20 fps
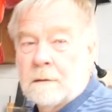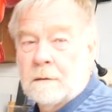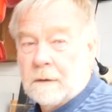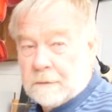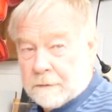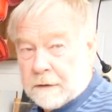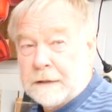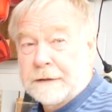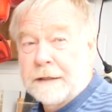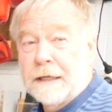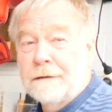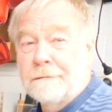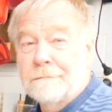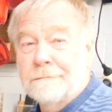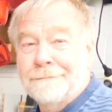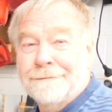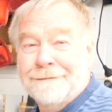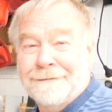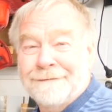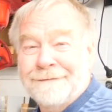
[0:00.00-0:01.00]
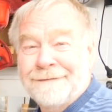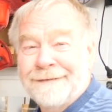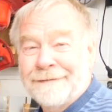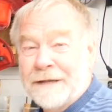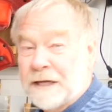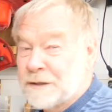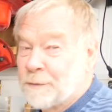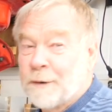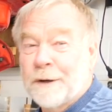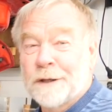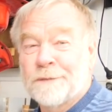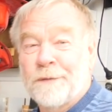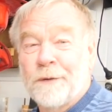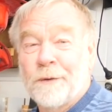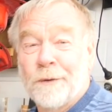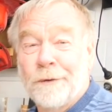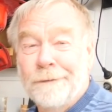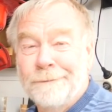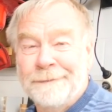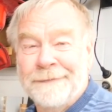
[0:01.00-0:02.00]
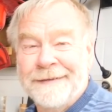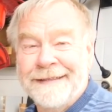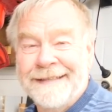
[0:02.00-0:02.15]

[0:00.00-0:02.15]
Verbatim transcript: All right then, that's what it's for.